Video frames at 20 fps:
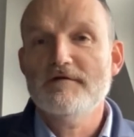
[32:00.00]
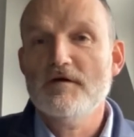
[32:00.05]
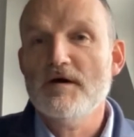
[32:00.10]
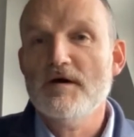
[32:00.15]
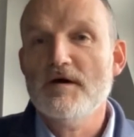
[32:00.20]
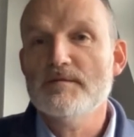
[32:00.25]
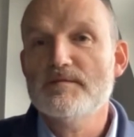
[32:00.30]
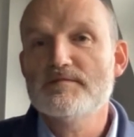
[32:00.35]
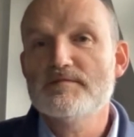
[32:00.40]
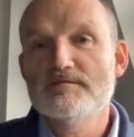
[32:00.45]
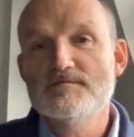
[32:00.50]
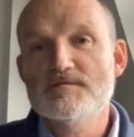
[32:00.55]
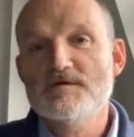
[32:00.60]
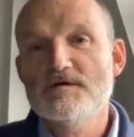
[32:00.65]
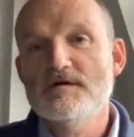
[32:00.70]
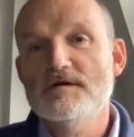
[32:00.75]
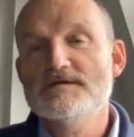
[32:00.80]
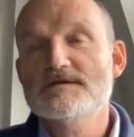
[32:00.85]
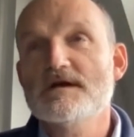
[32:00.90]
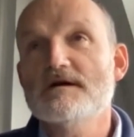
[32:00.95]
follow-up,
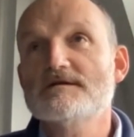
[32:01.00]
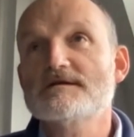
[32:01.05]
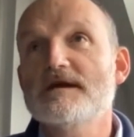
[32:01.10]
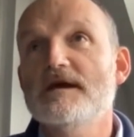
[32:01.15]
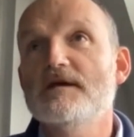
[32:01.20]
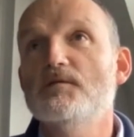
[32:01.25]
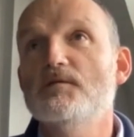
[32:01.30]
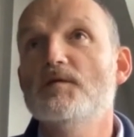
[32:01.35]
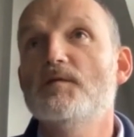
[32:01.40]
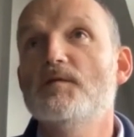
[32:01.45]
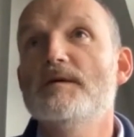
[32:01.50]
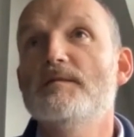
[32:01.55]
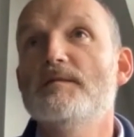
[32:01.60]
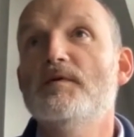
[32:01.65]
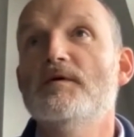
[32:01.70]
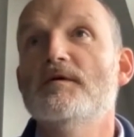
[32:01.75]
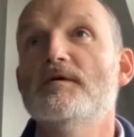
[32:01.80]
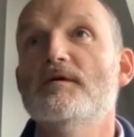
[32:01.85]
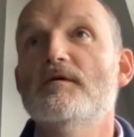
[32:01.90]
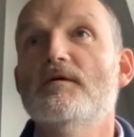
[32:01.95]
Judith's asking, would we
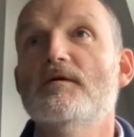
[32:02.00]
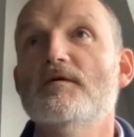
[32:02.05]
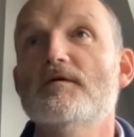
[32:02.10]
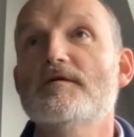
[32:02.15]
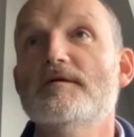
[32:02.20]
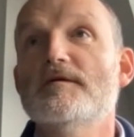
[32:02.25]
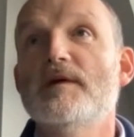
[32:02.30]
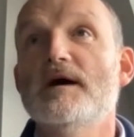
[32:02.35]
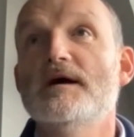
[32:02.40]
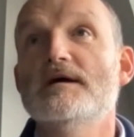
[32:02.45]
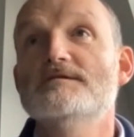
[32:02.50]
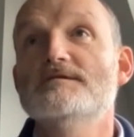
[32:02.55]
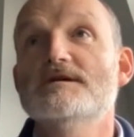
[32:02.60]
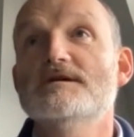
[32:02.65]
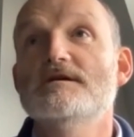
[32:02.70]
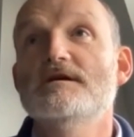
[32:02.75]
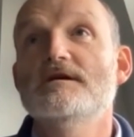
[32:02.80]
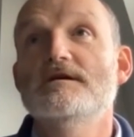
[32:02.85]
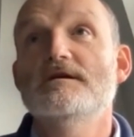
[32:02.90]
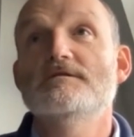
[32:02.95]
put author bios
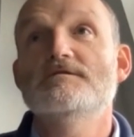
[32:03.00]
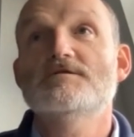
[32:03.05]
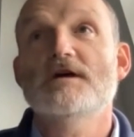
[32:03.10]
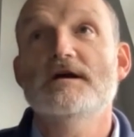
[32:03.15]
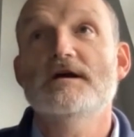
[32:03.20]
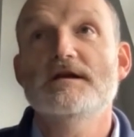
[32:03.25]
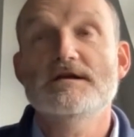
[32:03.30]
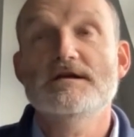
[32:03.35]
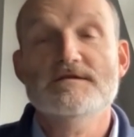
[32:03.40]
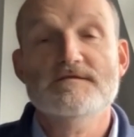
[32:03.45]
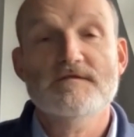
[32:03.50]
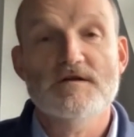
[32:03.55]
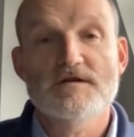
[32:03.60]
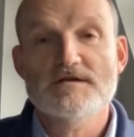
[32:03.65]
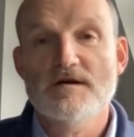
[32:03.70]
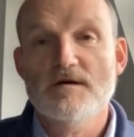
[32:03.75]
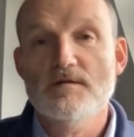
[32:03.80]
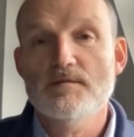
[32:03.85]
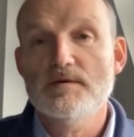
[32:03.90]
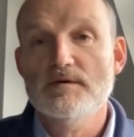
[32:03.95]
in Chinese, for
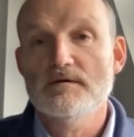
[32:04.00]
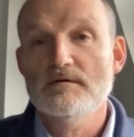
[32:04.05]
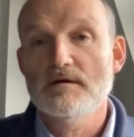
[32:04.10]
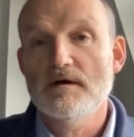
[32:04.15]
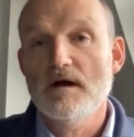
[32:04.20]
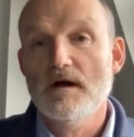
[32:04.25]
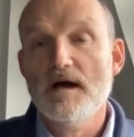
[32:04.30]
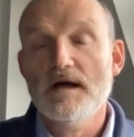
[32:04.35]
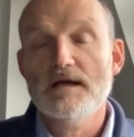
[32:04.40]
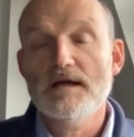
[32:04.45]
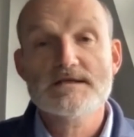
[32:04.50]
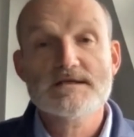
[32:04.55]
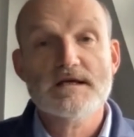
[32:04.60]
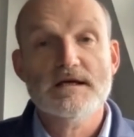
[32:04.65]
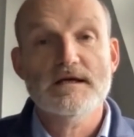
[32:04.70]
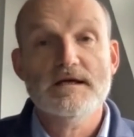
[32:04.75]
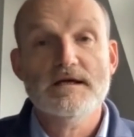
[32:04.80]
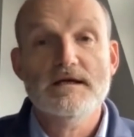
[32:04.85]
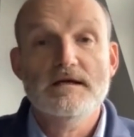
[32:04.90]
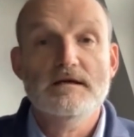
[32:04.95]
example? I'd
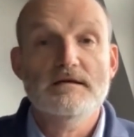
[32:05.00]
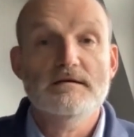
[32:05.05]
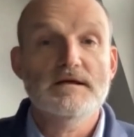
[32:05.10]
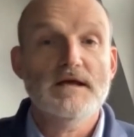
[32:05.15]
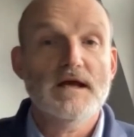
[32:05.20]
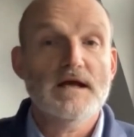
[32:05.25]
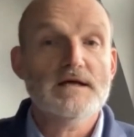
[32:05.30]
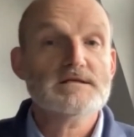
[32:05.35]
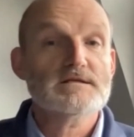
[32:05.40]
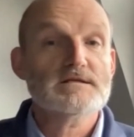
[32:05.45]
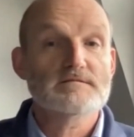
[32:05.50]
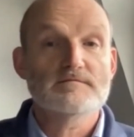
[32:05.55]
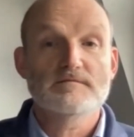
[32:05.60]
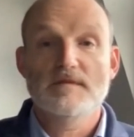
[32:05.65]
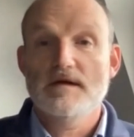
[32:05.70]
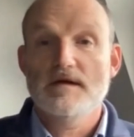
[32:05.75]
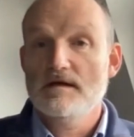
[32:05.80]
say yes.